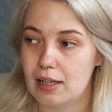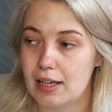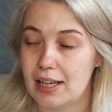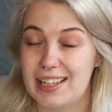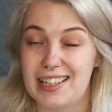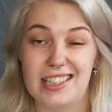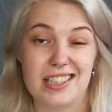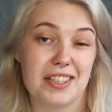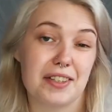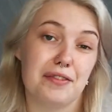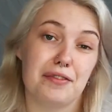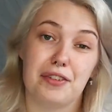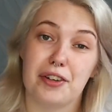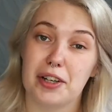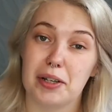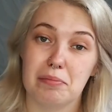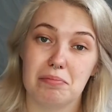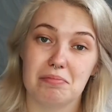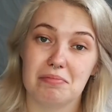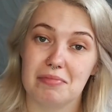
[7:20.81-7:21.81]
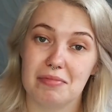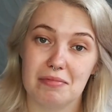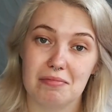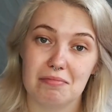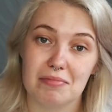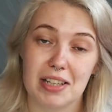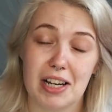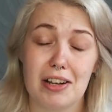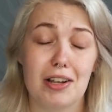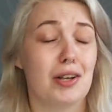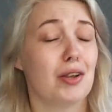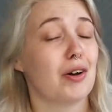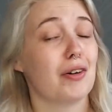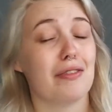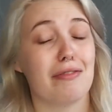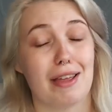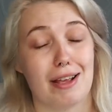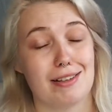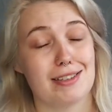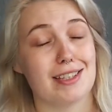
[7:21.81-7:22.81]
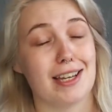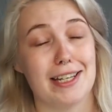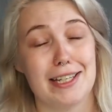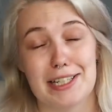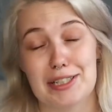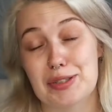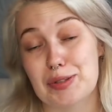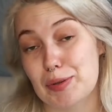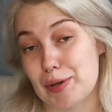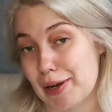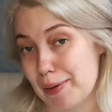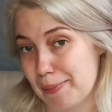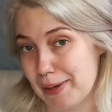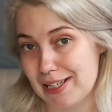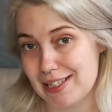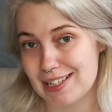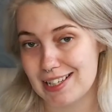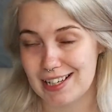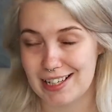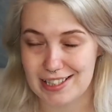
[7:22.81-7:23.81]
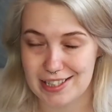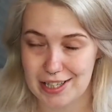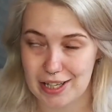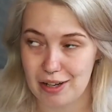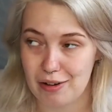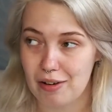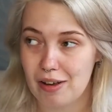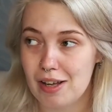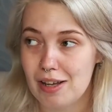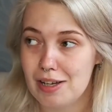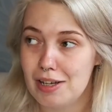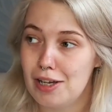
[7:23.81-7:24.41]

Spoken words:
need to confirm. There are a lot of things I need to sort out basically, so